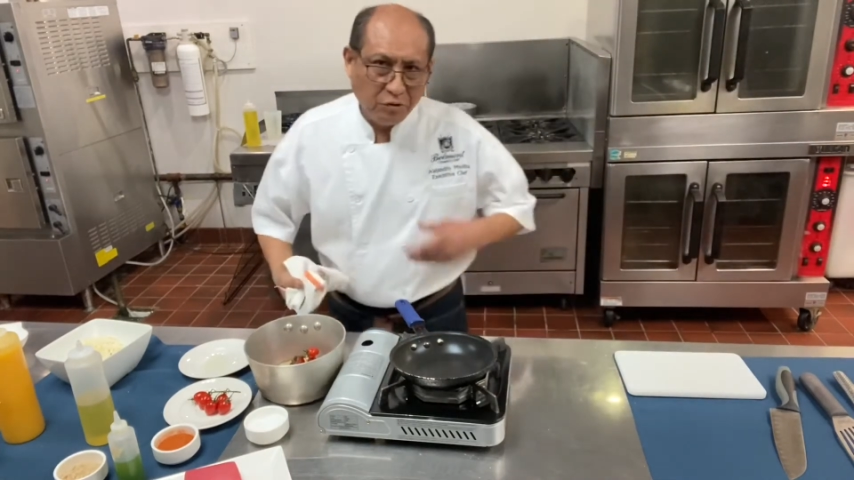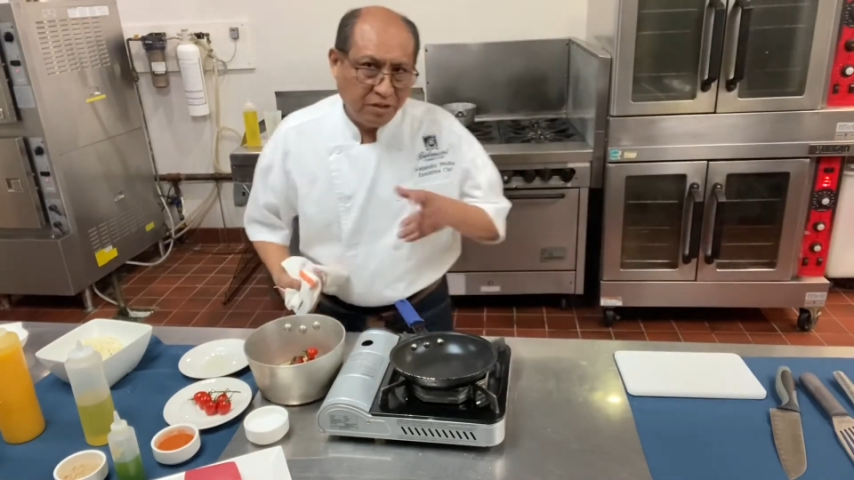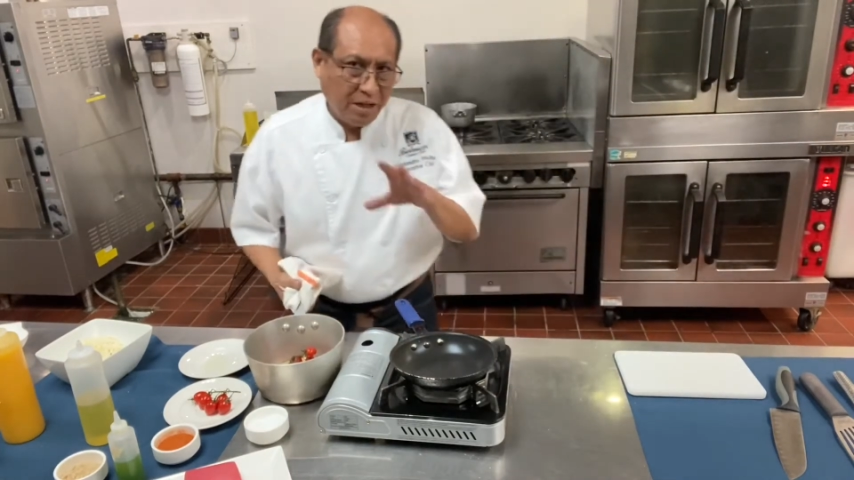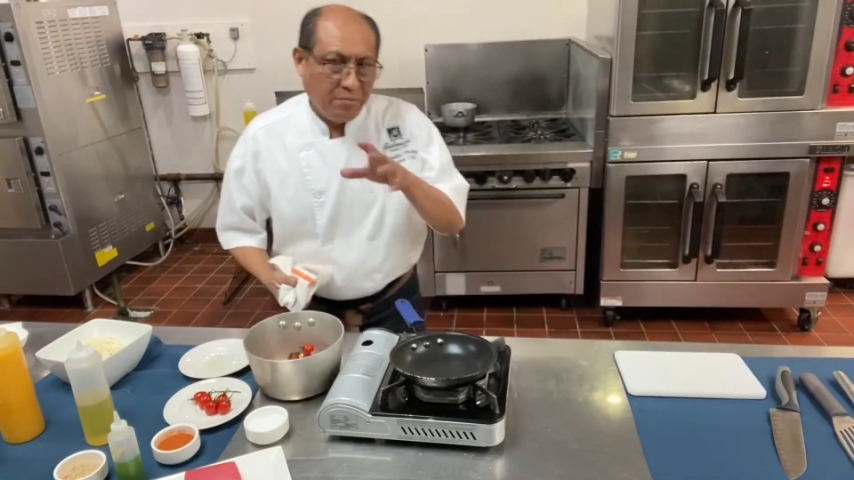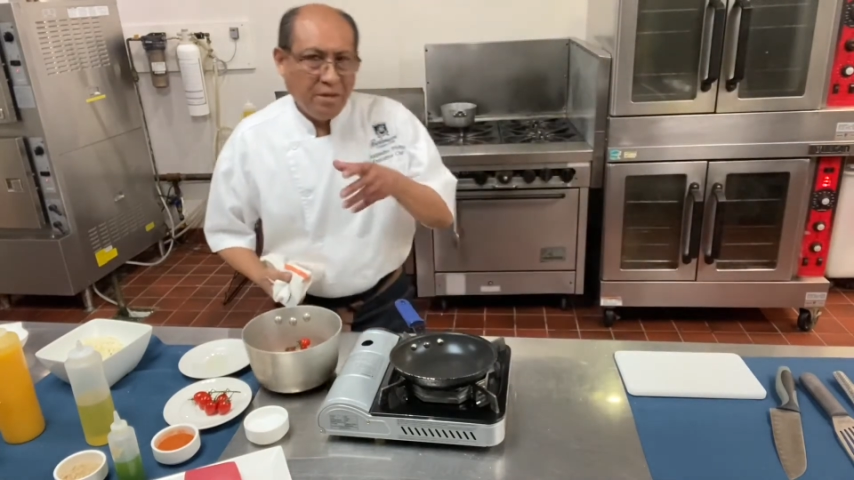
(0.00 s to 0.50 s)

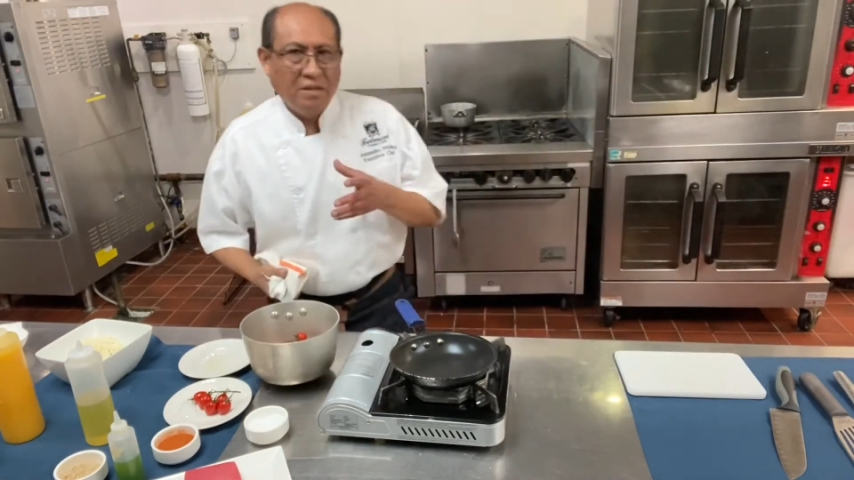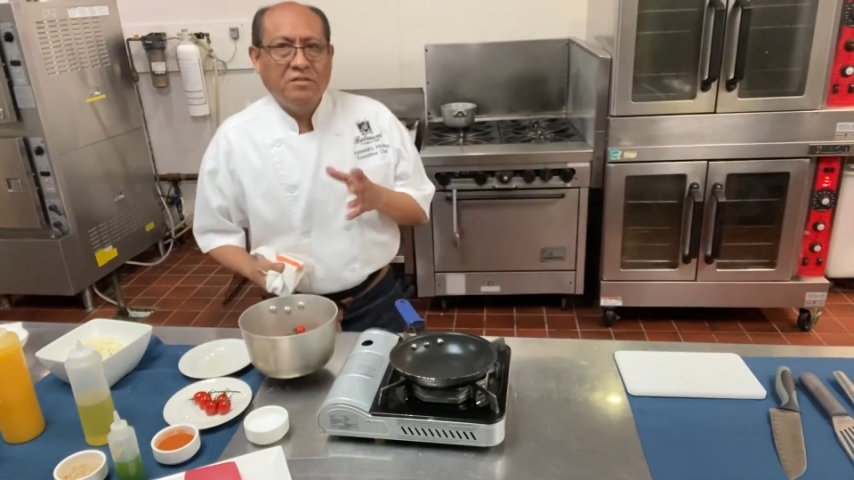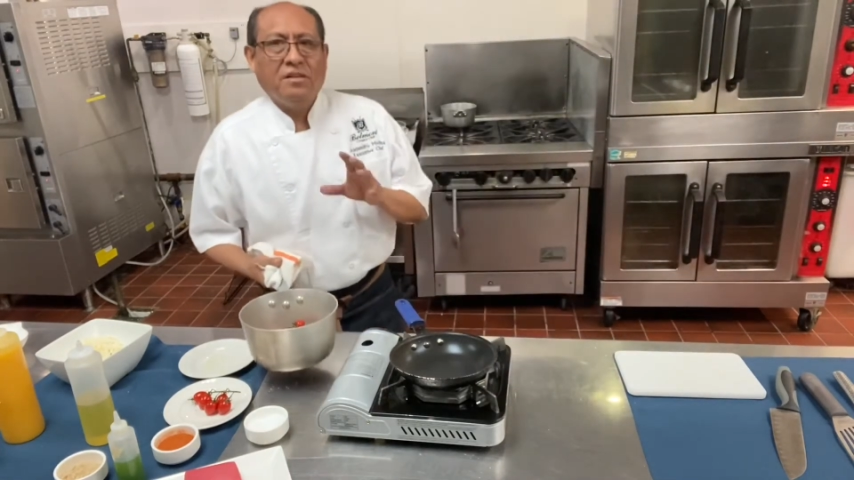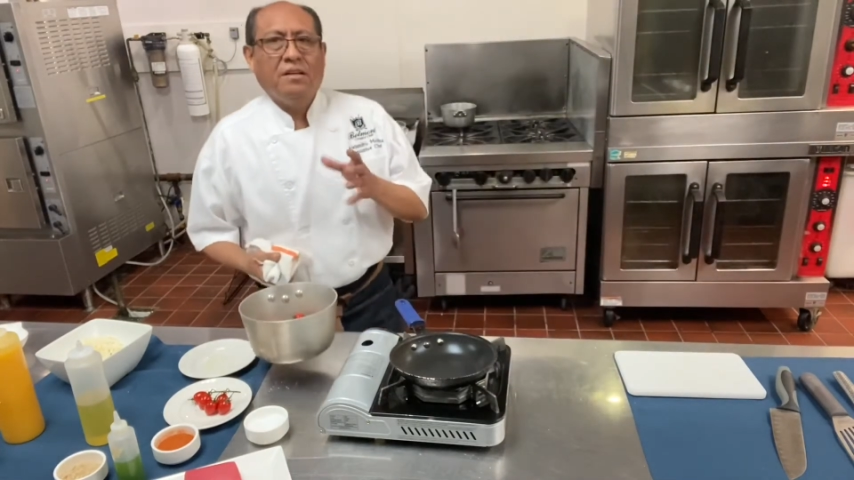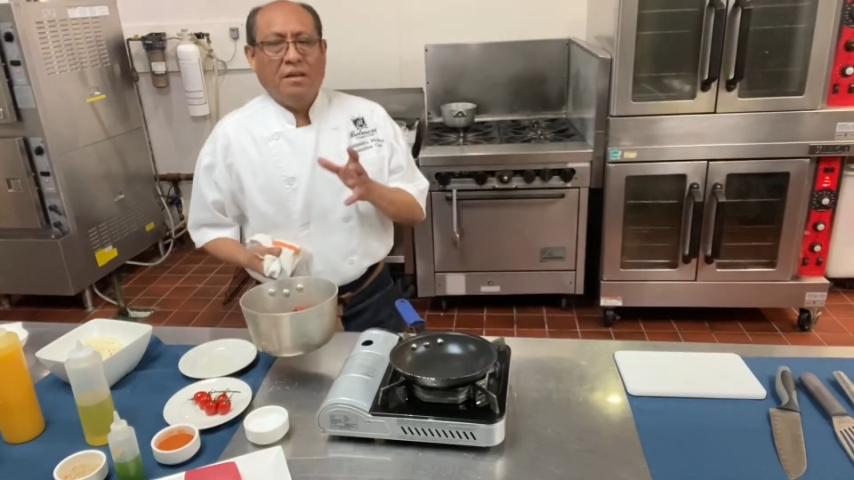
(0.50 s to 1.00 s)
10 minutes
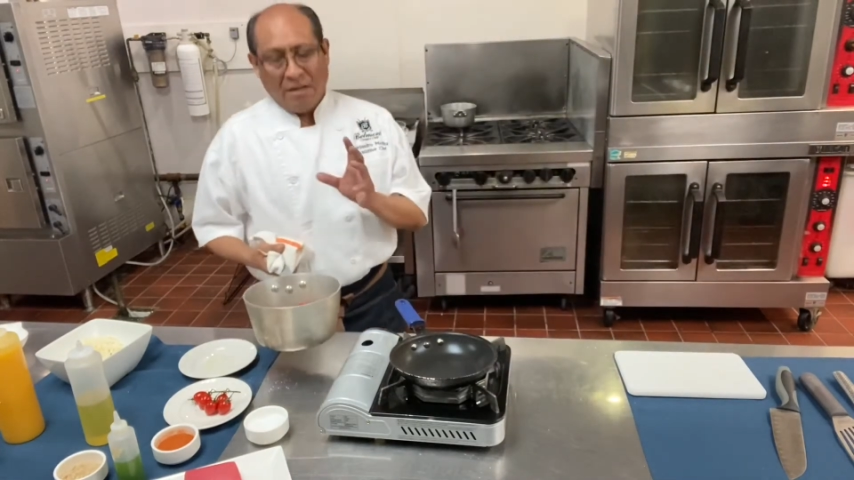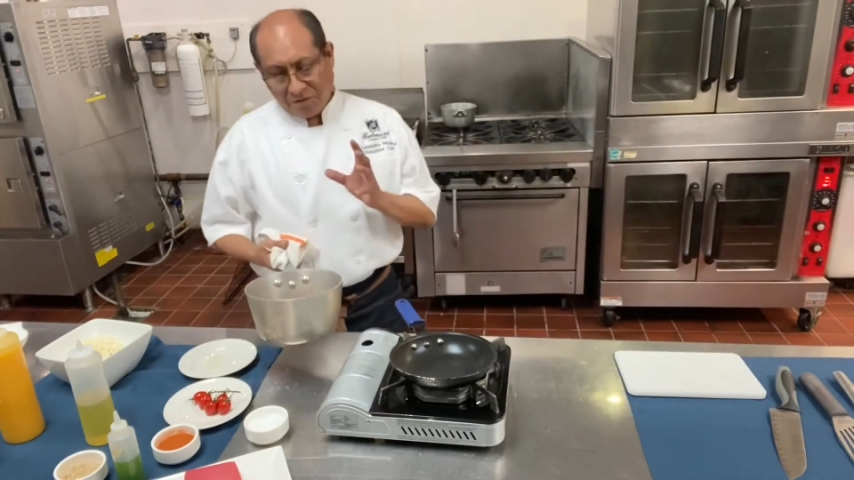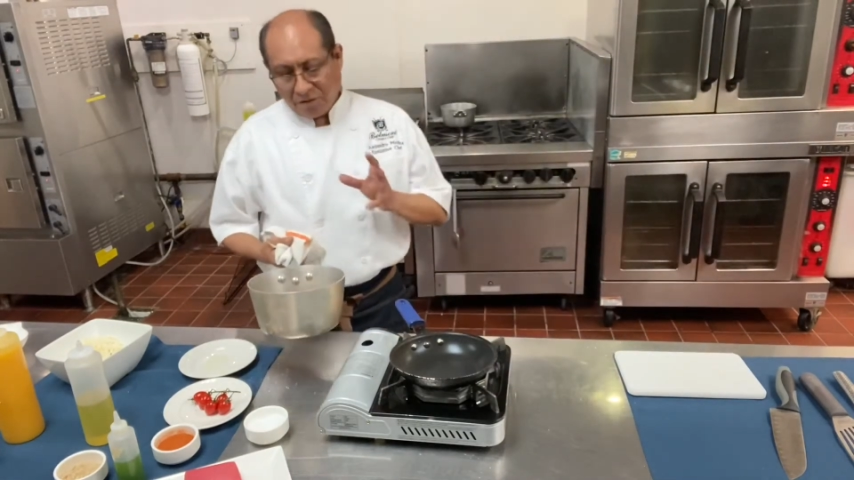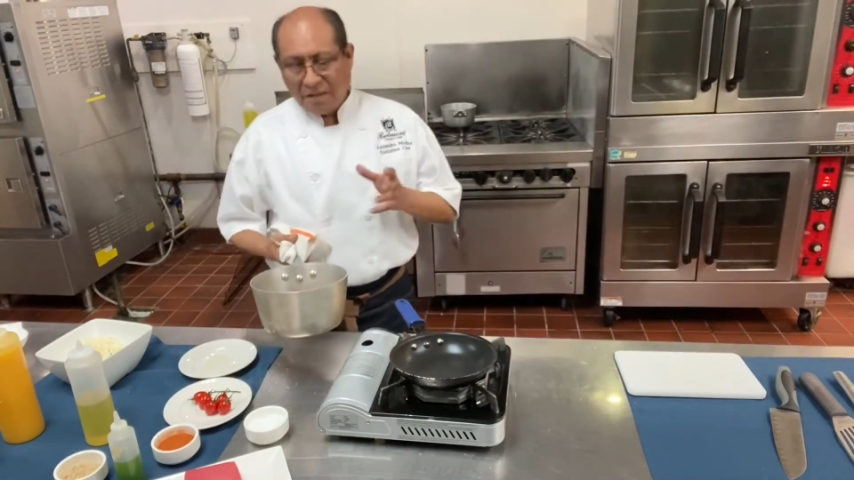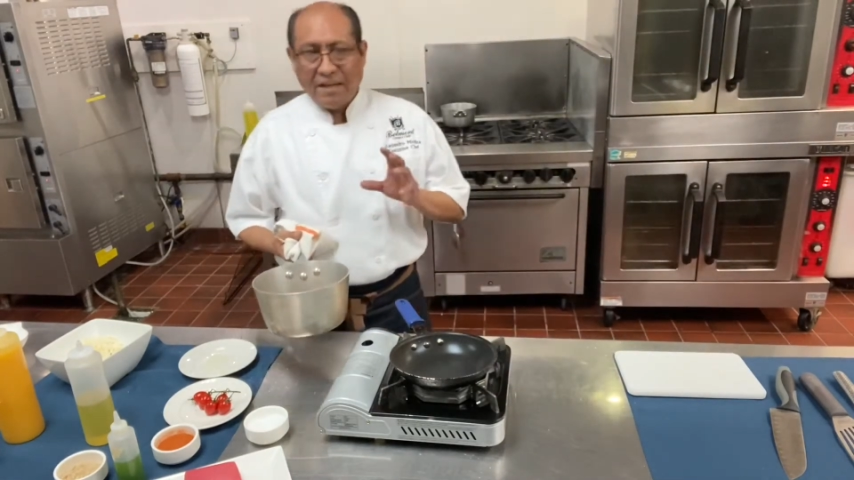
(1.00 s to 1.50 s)

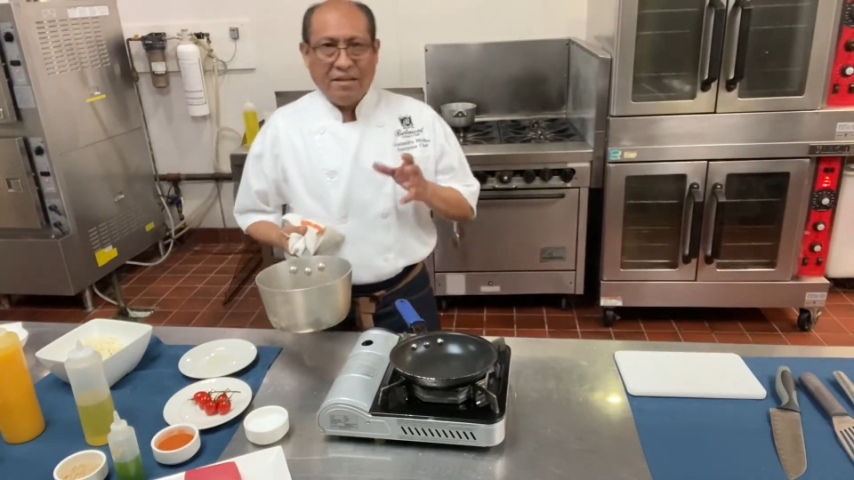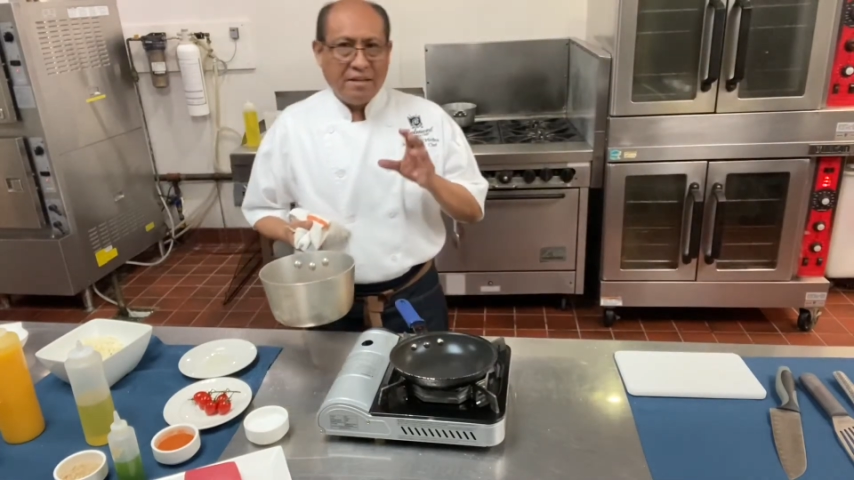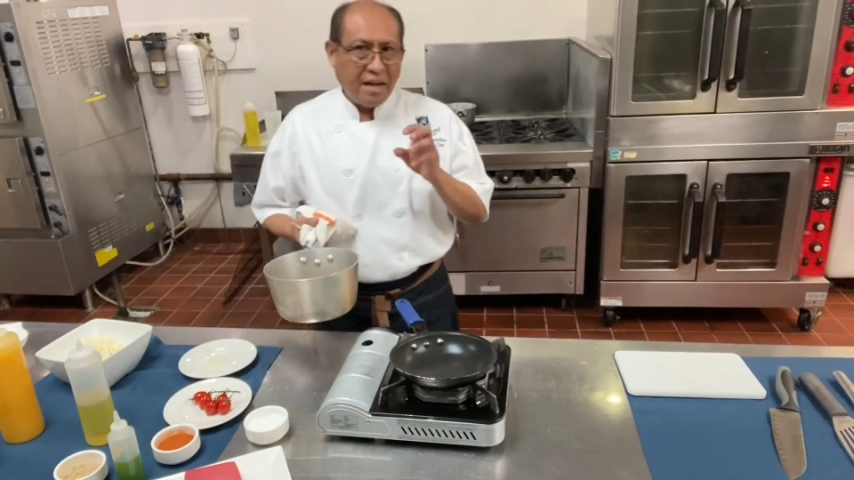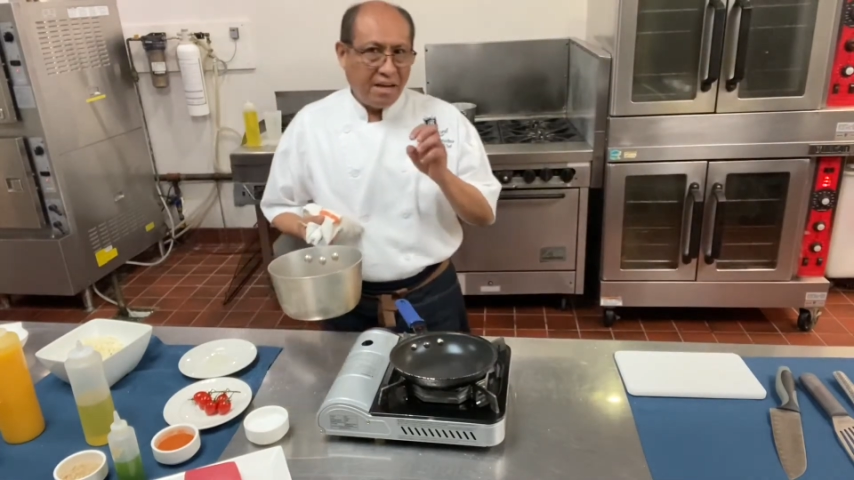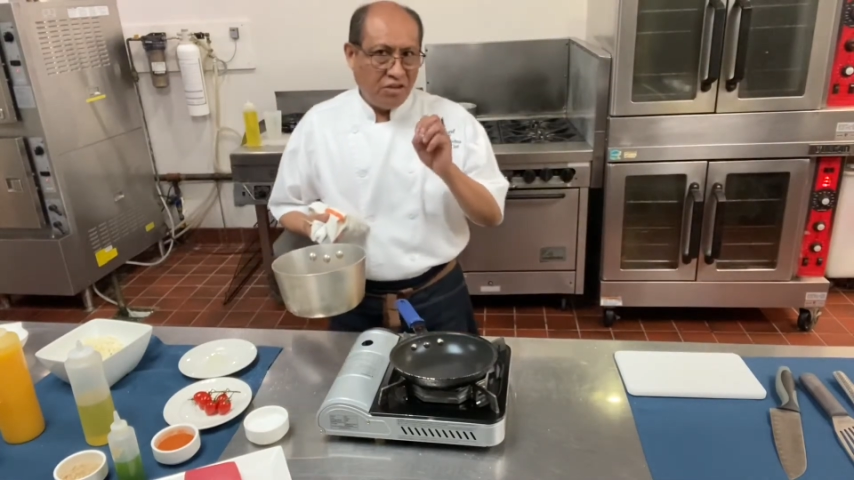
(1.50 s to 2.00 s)
until get a
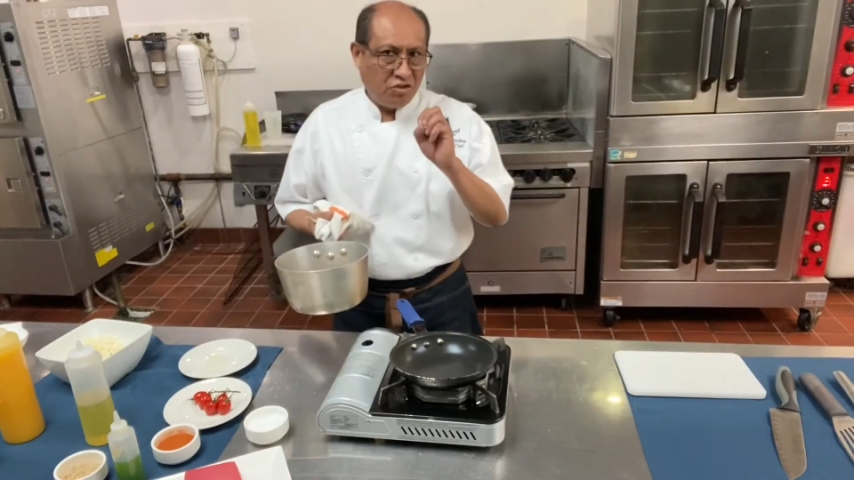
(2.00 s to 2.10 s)
nice